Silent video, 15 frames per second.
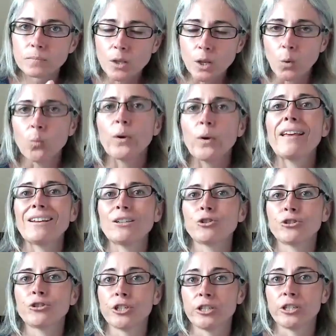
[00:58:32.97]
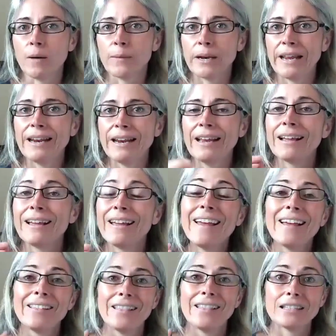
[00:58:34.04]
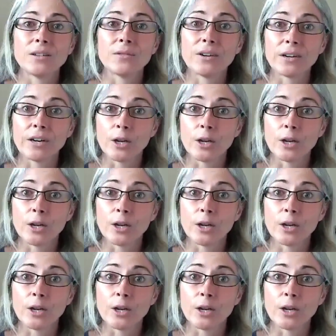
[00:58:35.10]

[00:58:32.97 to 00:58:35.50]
with estrogen dominating, that's a very